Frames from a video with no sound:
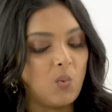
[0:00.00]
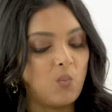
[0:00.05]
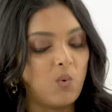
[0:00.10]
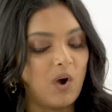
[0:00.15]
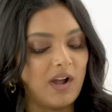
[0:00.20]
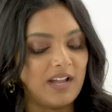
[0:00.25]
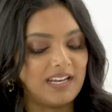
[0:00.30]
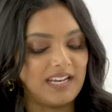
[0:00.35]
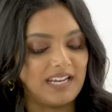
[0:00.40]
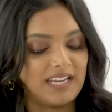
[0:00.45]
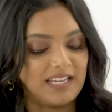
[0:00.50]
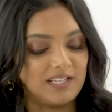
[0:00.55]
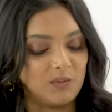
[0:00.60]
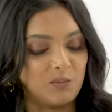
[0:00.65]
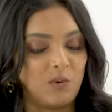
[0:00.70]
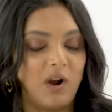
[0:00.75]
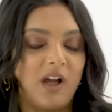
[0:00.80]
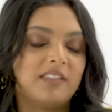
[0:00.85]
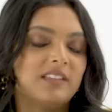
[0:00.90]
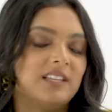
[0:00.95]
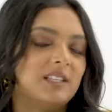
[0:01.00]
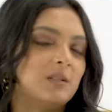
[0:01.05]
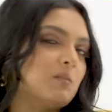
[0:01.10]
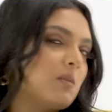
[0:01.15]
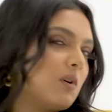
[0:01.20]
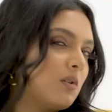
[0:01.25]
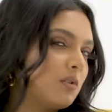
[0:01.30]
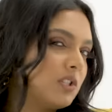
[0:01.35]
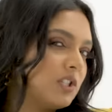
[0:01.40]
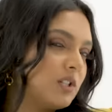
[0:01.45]
What is Radhi's
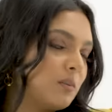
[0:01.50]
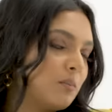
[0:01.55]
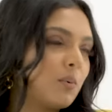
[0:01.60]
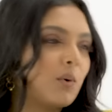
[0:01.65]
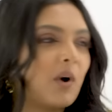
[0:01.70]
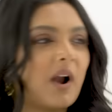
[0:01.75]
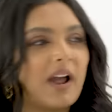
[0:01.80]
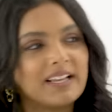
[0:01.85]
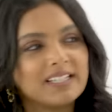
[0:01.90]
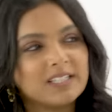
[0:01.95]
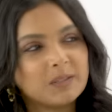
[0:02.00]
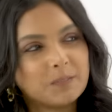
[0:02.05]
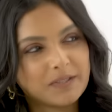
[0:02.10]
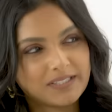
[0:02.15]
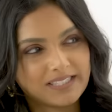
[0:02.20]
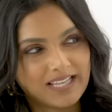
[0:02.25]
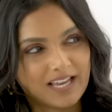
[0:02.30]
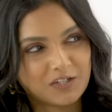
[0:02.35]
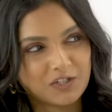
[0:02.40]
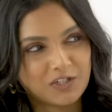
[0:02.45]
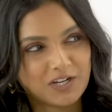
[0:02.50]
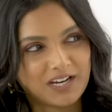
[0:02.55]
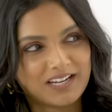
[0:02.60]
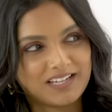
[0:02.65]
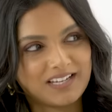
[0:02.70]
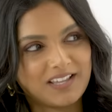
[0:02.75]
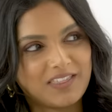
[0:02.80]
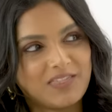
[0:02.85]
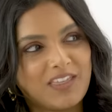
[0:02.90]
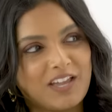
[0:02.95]
most prized
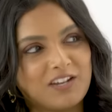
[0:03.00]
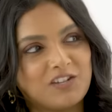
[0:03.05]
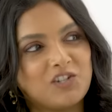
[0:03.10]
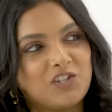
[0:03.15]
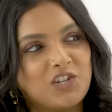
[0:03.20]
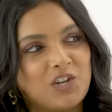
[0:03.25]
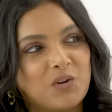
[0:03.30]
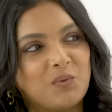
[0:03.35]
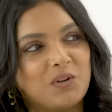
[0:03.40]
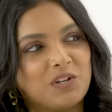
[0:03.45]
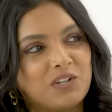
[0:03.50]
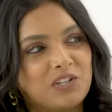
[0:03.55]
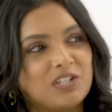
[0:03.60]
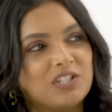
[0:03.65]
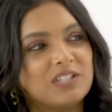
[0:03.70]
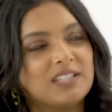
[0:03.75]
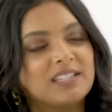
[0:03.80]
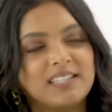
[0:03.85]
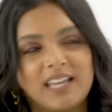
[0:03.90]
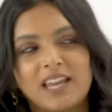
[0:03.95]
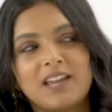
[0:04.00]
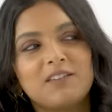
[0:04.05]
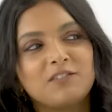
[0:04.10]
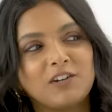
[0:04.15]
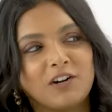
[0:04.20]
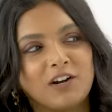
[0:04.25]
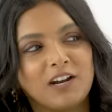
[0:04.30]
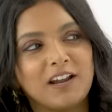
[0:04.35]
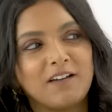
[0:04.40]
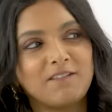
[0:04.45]
possession that she would save
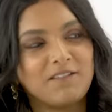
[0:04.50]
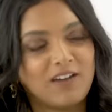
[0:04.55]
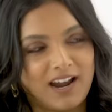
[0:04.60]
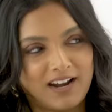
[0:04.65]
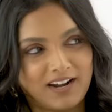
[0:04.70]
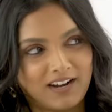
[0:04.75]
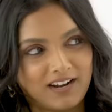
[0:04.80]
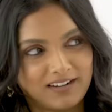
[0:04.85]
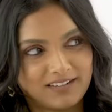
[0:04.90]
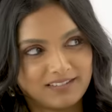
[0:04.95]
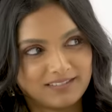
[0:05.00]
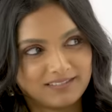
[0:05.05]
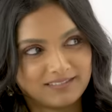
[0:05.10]
during a fire?